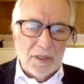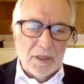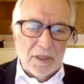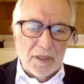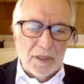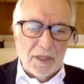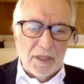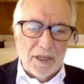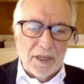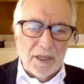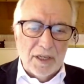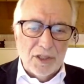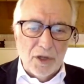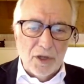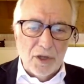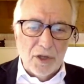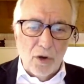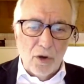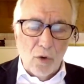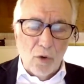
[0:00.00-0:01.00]
there is
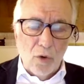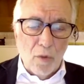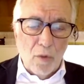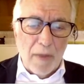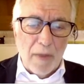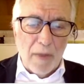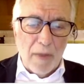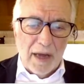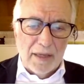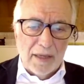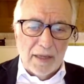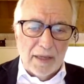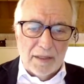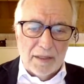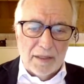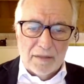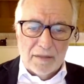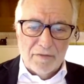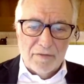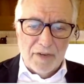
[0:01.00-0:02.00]
no or mild,
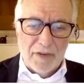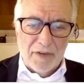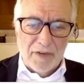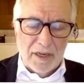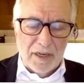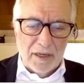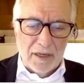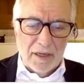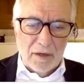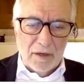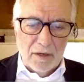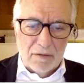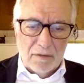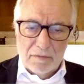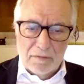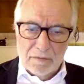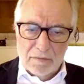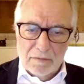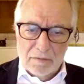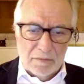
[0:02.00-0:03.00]
very
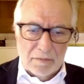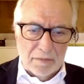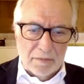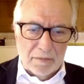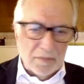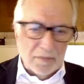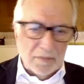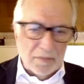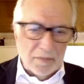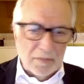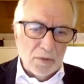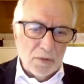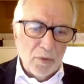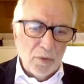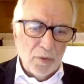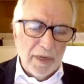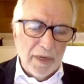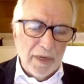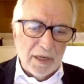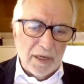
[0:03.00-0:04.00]

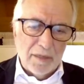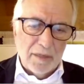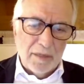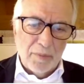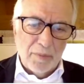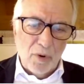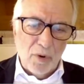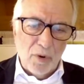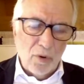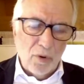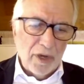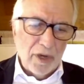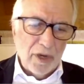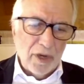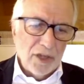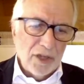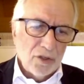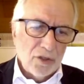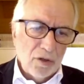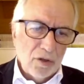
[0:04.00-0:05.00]
weak
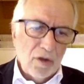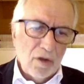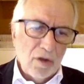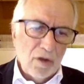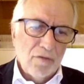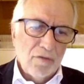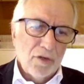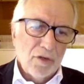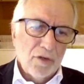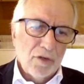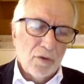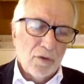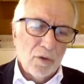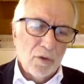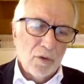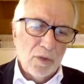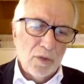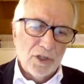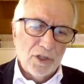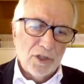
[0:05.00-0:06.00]
prolongation of the
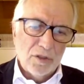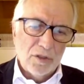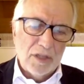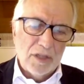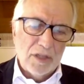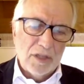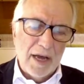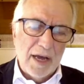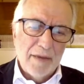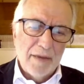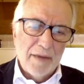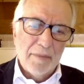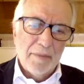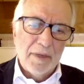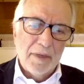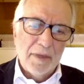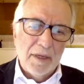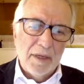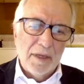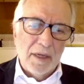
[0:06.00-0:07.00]
coagulation time.
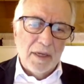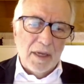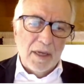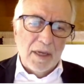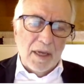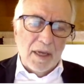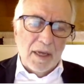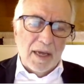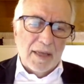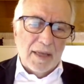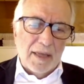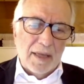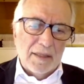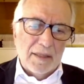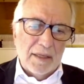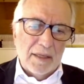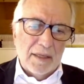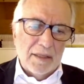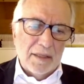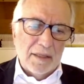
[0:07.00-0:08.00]
And
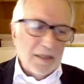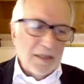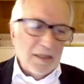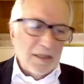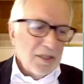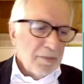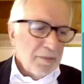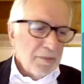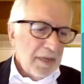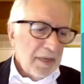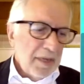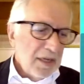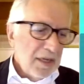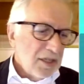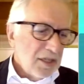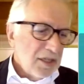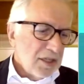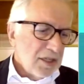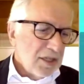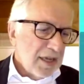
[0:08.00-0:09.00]
this
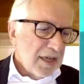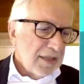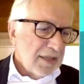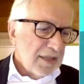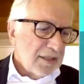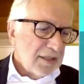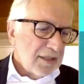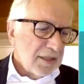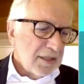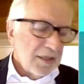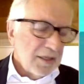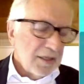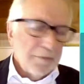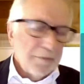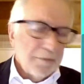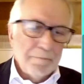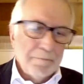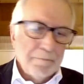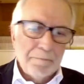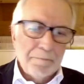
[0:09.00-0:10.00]
means that
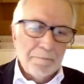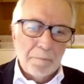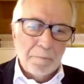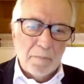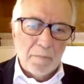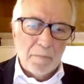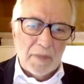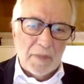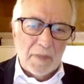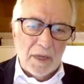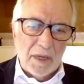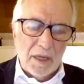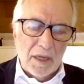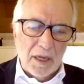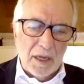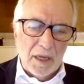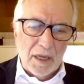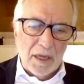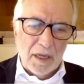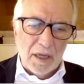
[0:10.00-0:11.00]

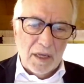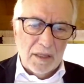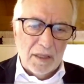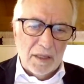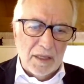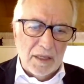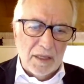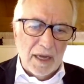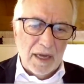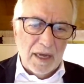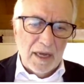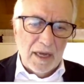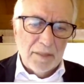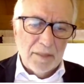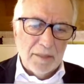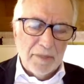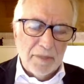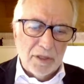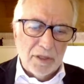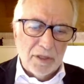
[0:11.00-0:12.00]
the
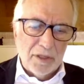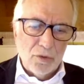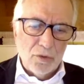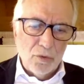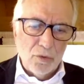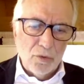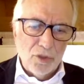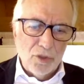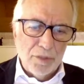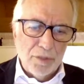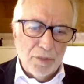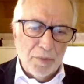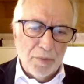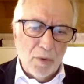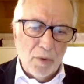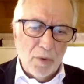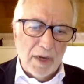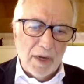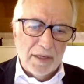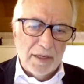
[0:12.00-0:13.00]
anti-beta 2
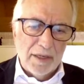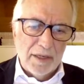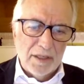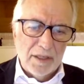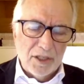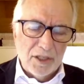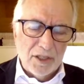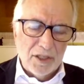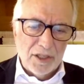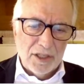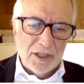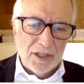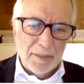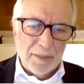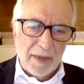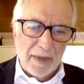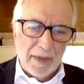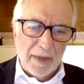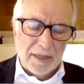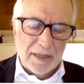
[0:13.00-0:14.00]
GP1 in this
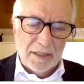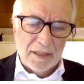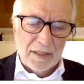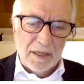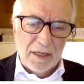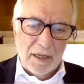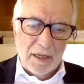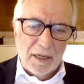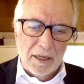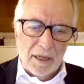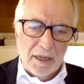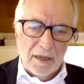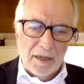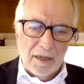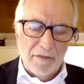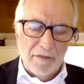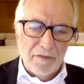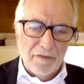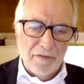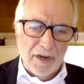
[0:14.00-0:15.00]
system has
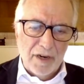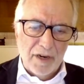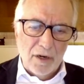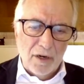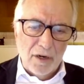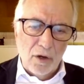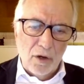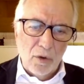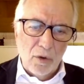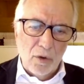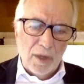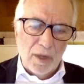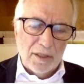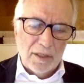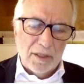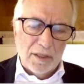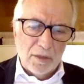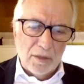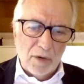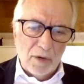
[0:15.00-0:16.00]
a very low
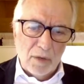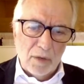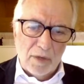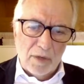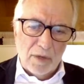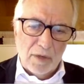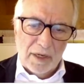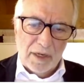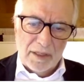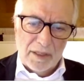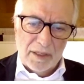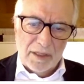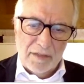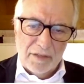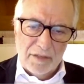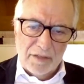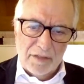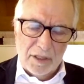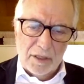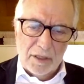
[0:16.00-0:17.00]
anticoagulant
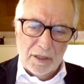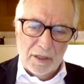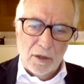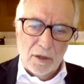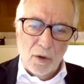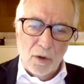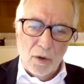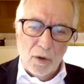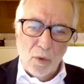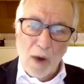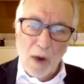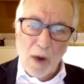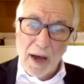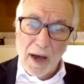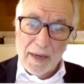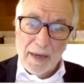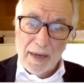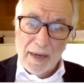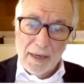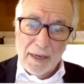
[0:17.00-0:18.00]
activity,
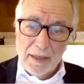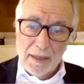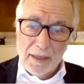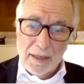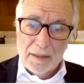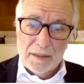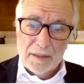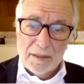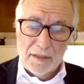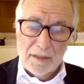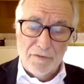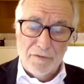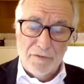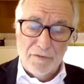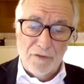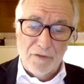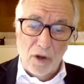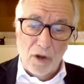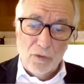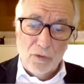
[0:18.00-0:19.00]
while the
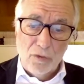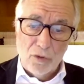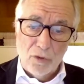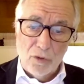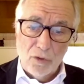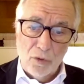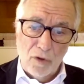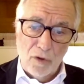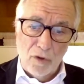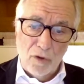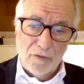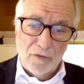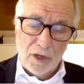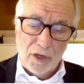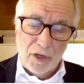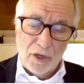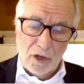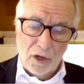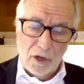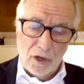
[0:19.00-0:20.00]
flow through of the
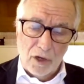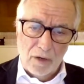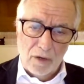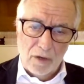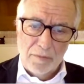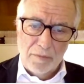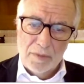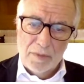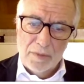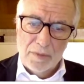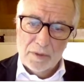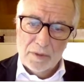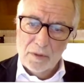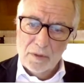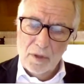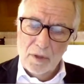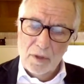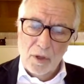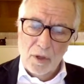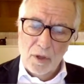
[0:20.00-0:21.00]
column
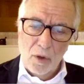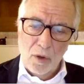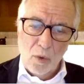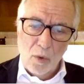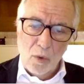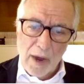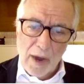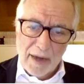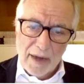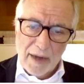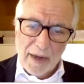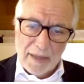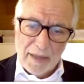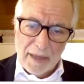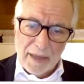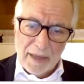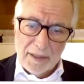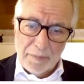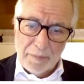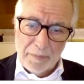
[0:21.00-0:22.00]
where the
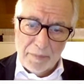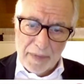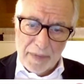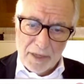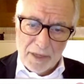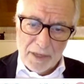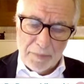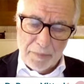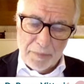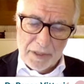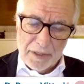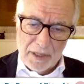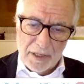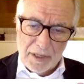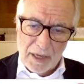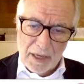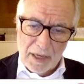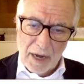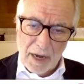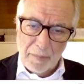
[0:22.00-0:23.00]

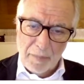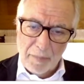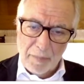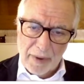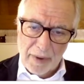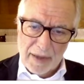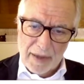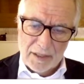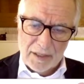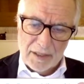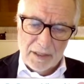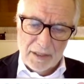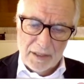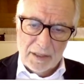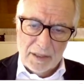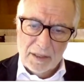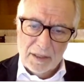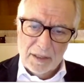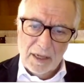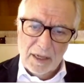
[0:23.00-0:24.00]
anti-PSPT are present
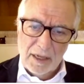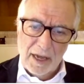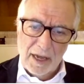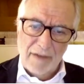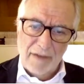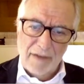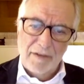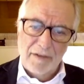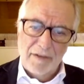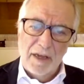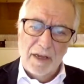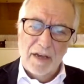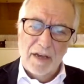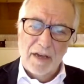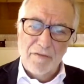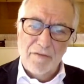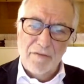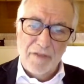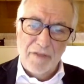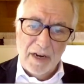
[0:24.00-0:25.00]
have a
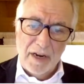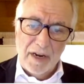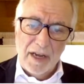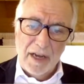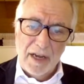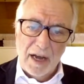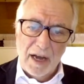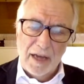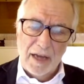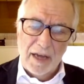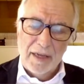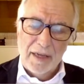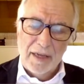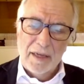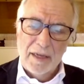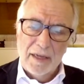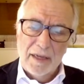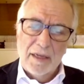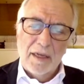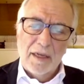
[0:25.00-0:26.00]
very high
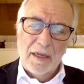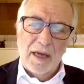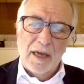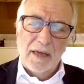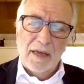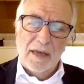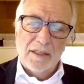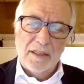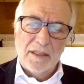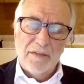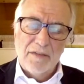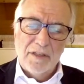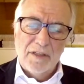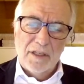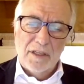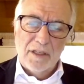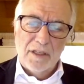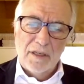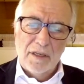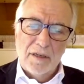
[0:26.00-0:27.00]

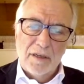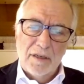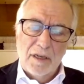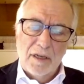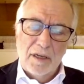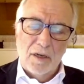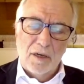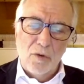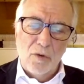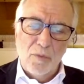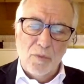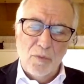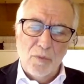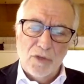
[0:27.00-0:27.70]
activity, lupus